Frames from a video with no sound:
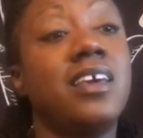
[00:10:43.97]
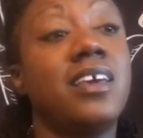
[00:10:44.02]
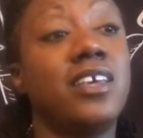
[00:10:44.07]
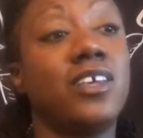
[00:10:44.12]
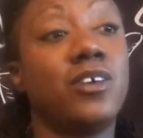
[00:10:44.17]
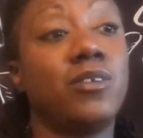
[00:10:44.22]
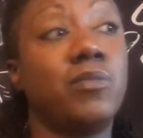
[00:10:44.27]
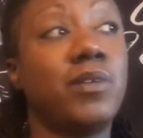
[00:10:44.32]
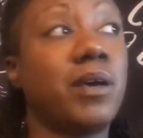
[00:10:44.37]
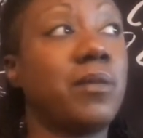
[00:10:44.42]

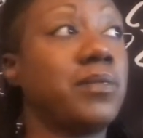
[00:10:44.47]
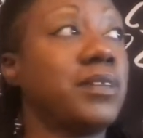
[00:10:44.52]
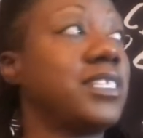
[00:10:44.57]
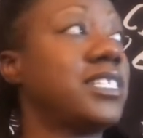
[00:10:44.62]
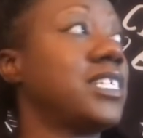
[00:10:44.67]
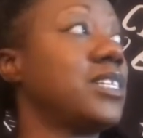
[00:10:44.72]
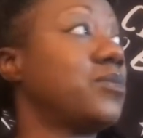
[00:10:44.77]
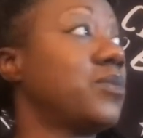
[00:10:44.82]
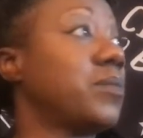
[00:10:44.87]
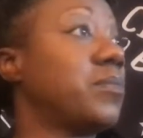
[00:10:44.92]
You'll be able to
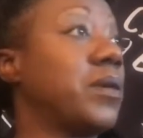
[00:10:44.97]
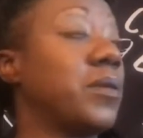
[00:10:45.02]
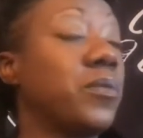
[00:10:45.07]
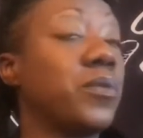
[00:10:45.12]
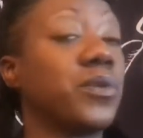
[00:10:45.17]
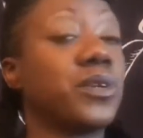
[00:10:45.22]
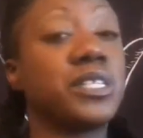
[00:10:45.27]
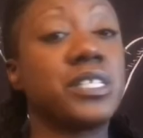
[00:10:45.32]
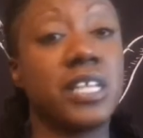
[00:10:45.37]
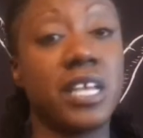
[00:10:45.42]
see what people
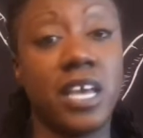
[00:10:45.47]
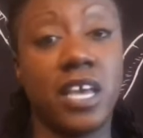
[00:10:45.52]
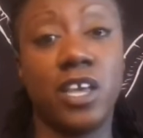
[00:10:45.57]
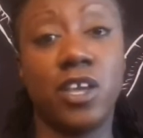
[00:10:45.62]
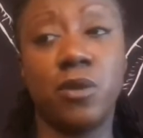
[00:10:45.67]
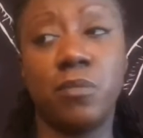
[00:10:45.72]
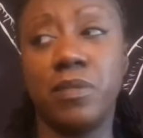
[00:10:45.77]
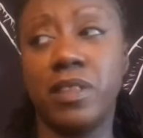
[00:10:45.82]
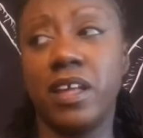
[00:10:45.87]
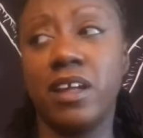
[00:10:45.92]
were saying.
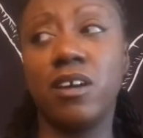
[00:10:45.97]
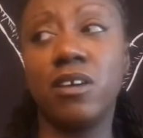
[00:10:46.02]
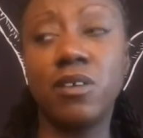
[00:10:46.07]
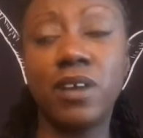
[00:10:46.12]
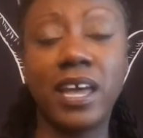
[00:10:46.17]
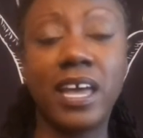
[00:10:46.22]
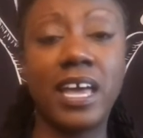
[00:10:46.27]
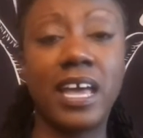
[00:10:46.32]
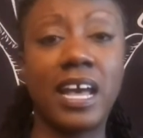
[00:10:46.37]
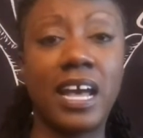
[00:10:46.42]
You'll be like,
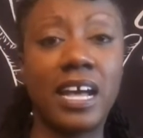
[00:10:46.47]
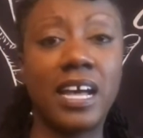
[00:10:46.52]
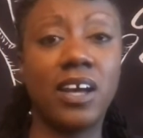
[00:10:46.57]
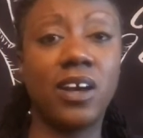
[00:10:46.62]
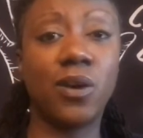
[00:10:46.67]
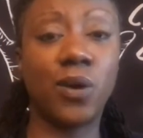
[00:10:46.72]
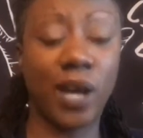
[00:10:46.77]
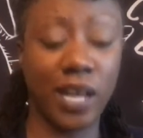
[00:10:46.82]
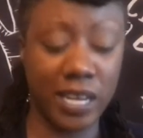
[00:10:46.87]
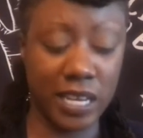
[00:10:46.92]
okay,
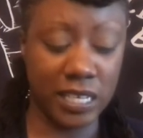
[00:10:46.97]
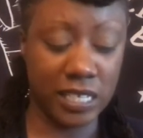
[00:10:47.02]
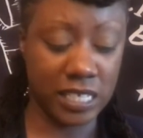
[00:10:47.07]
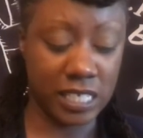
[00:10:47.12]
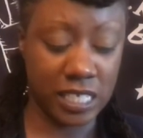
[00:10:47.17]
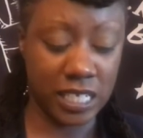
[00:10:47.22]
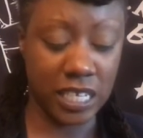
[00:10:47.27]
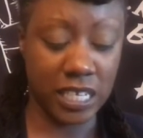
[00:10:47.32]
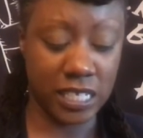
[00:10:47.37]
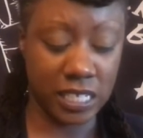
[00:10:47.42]
oh, I need to
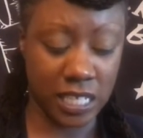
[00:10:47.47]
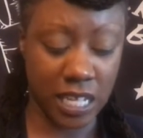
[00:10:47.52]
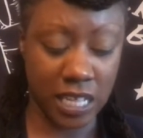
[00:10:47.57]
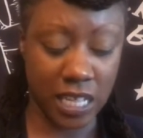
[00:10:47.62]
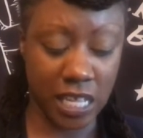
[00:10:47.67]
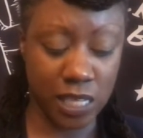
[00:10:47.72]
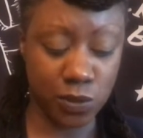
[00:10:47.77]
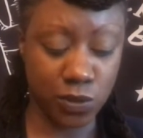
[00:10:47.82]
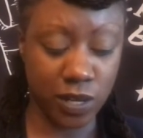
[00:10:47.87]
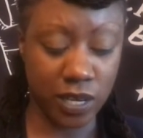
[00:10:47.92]
change that.
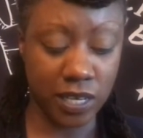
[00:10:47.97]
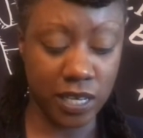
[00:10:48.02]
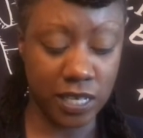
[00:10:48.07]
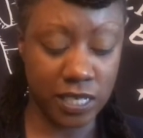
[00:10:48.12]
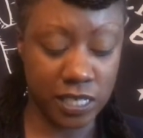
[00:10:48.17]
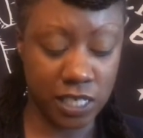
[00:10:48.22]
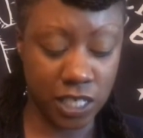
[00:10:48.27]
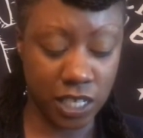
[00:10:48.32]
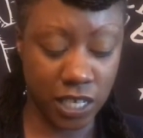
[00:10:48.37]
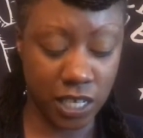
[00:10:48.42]
That's what I need
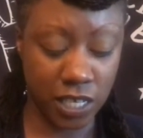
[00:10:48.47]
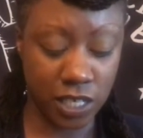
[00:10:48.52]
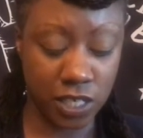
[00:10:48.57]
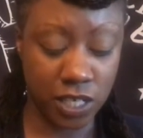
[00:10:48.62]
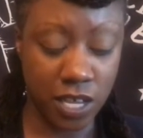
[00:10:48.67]
to change.